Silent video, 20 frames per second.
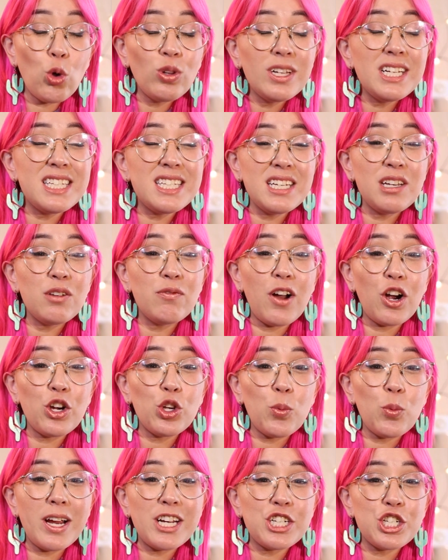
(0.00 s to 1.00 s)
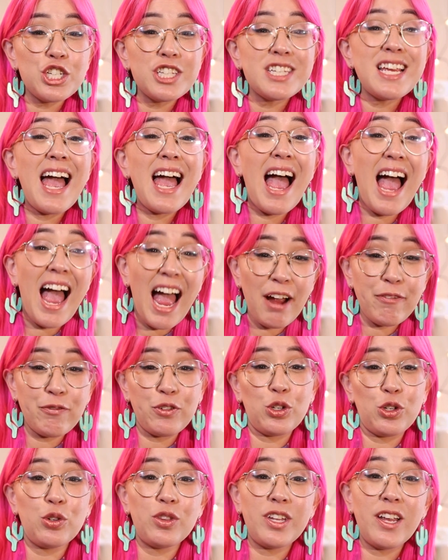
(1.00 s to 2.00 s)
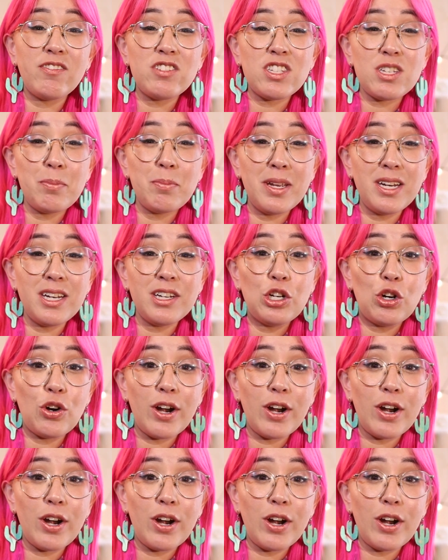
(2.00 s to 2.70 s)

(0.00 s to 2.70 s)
only see evaluations after they've submitted